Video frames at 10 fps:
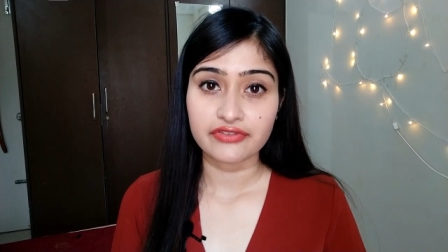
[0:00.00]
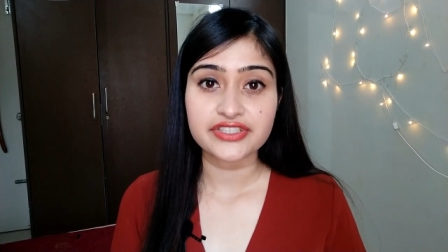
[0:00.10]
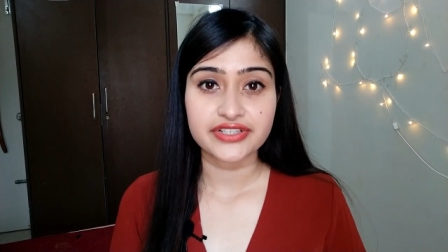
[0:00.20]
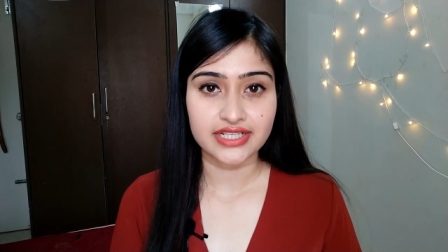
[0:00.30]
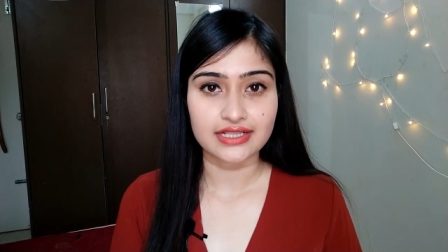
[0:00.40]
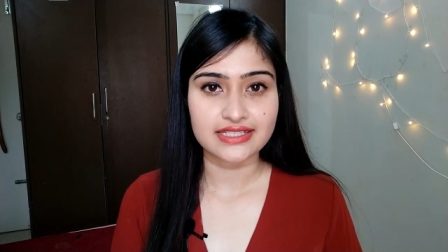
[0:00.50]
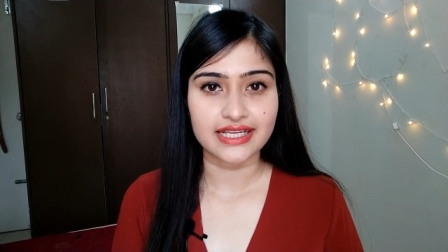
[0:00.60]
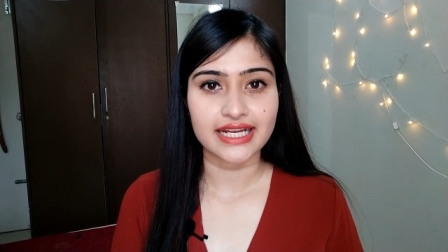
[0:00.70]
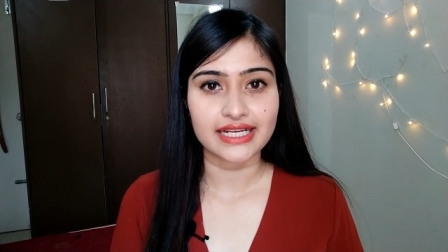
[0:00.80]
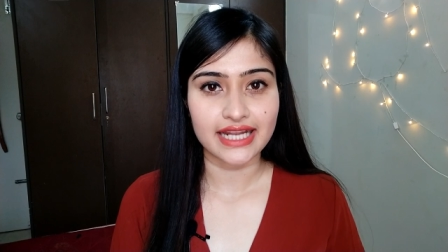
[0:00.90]
which
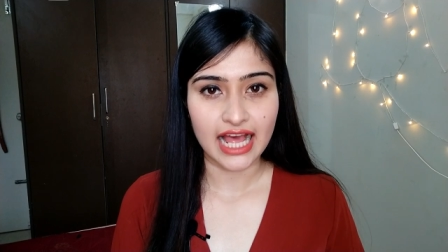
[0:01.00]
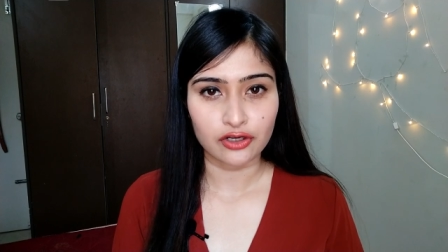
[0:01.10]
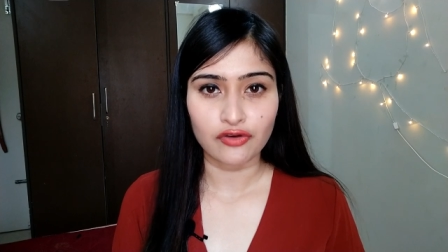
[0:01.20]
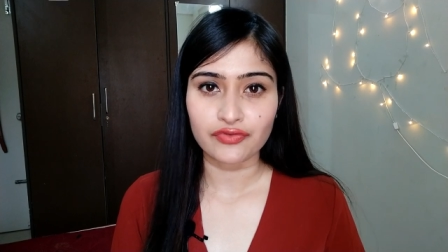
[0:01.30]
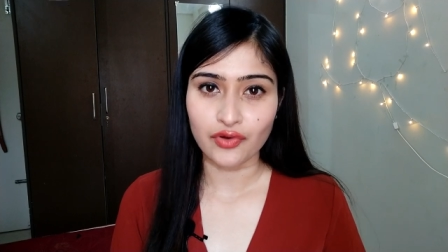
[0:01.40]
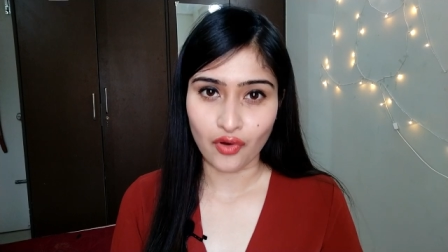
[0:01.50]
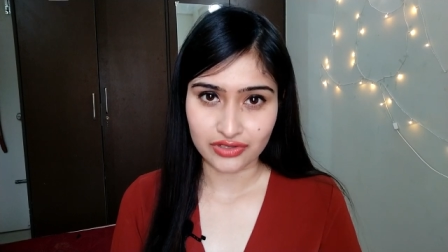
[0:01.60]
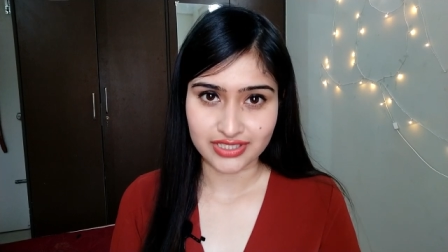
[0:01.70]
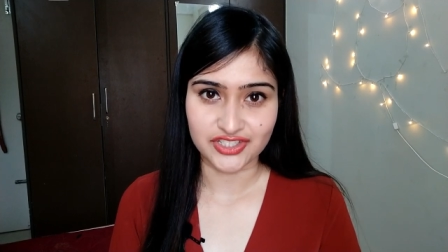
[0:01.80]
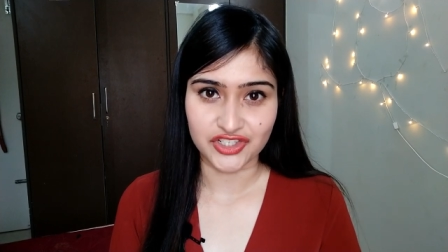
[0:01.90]
results in lack of
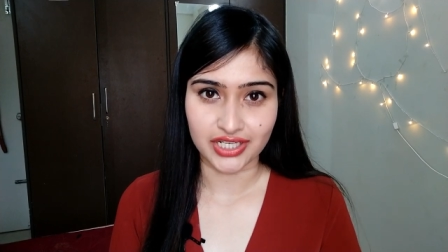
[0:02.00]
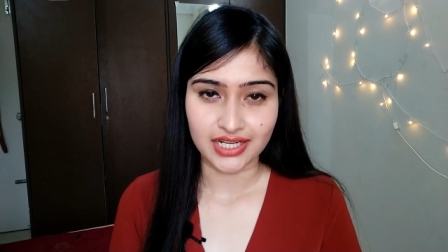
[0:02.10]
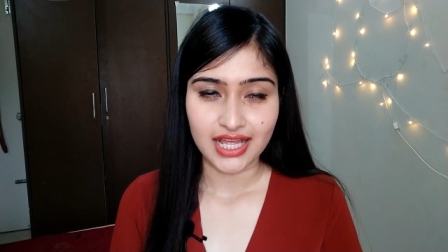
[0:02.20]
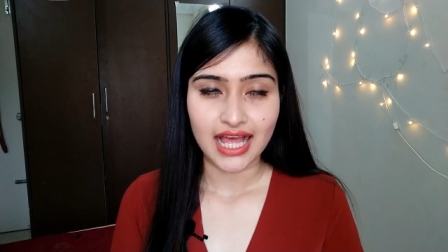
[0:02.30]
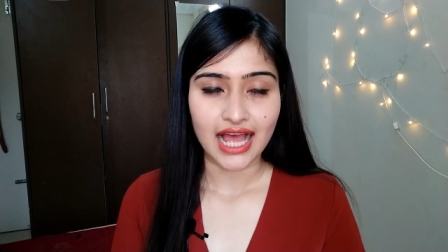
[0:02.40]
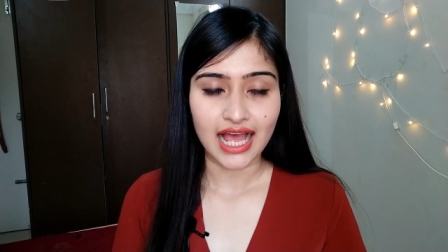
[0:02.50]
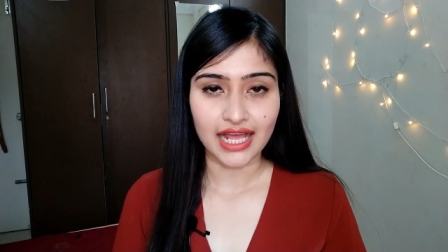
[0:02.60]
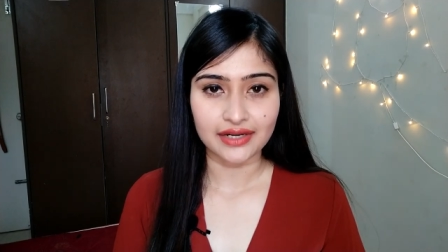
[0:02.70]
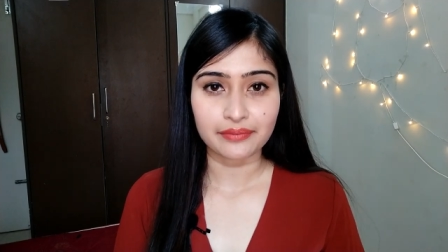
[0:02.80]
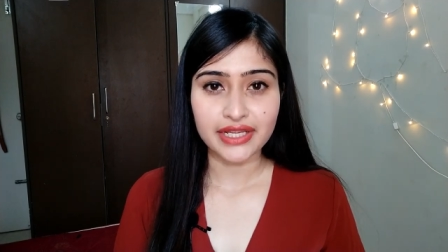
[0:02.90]
oxygen
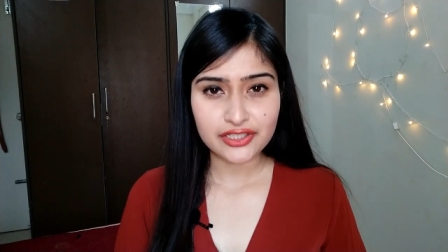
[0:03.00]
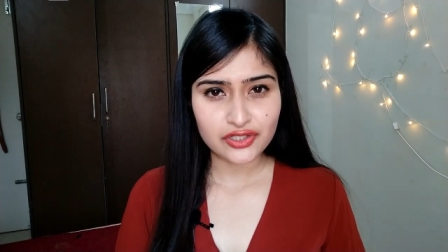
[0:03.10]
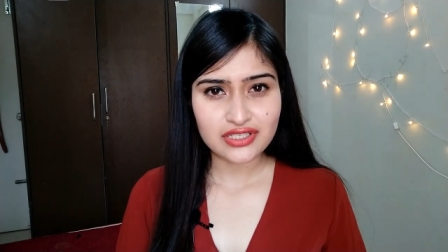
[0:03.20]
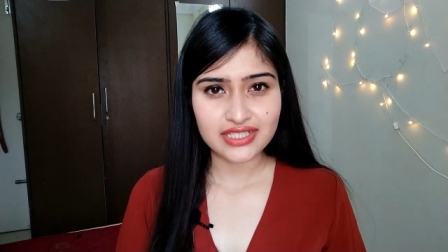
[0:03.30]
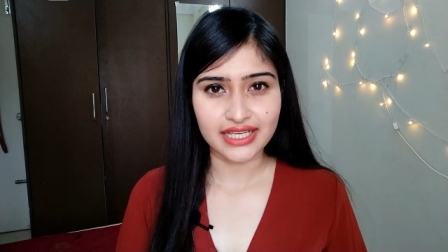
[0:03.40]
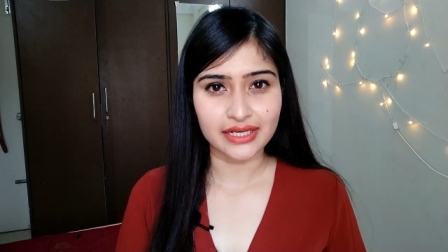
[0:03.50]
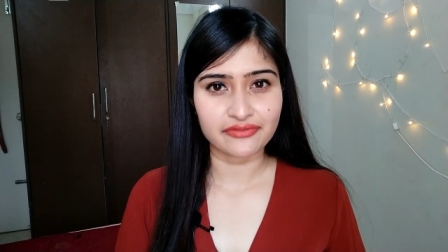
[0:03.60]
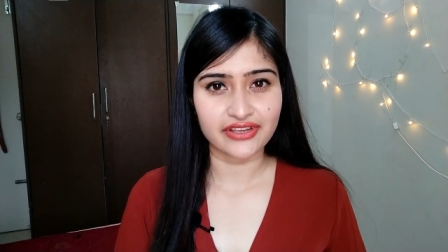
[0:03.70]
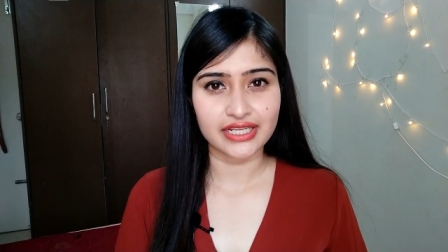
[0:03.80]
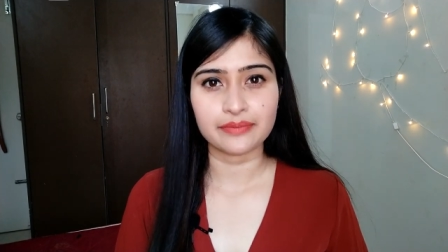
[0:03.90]
and makes your
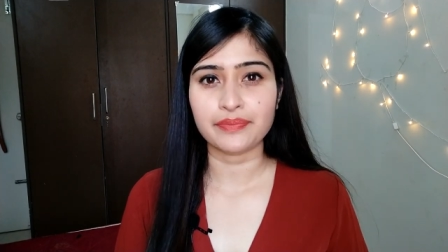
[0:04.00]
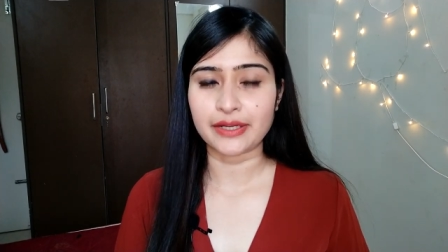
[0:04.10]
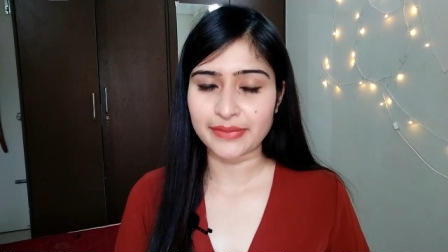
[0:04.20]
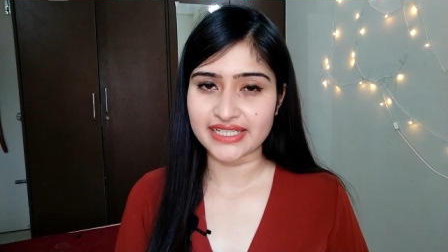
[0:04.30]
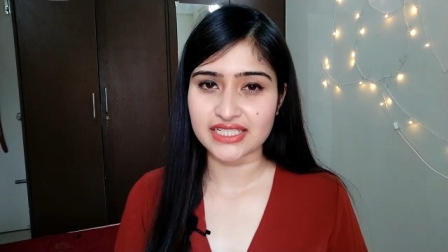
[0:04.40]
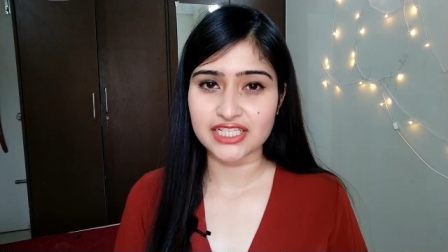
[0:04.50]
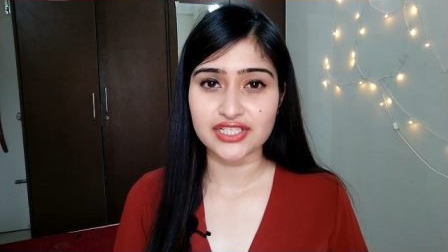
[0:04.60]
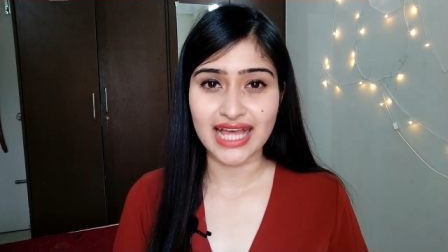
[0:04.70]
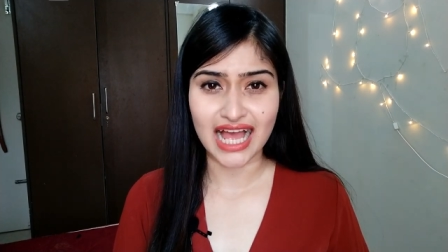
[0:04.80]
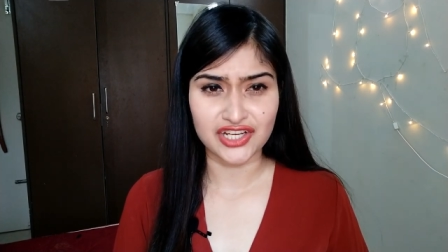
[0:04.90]
skin very
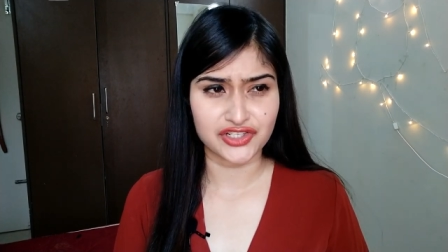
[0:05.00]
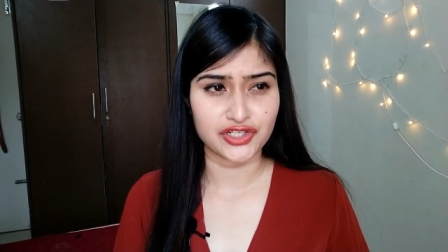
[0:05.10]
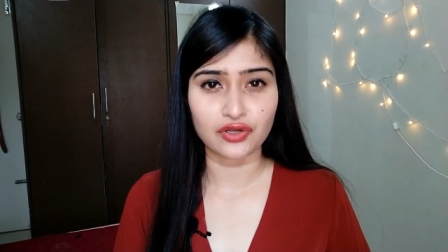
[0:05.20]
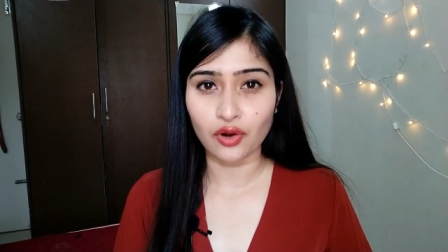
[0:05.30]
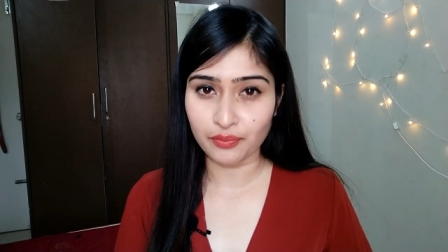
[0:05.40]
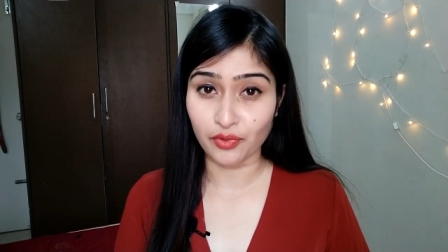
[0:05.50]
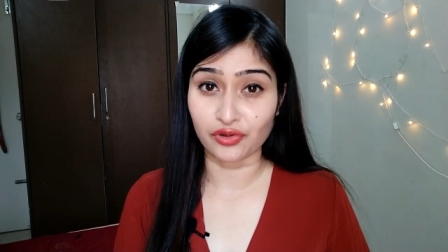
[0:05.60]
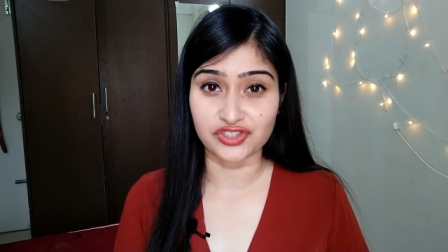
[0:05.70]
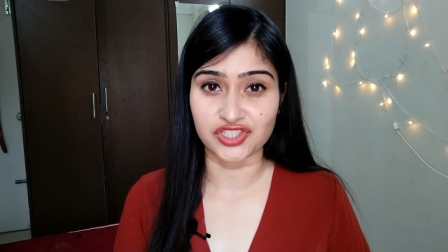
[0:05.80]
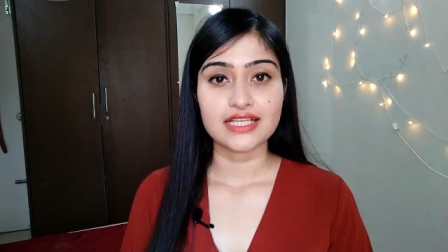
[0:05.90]
pigmented, ashy or
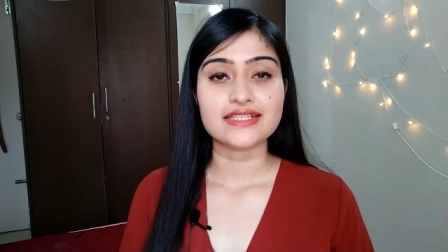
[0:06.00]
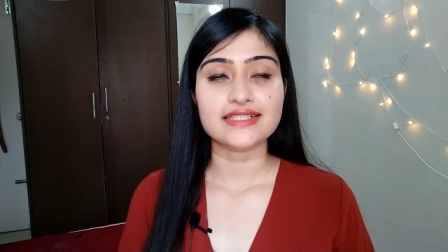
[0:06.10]
blotchy.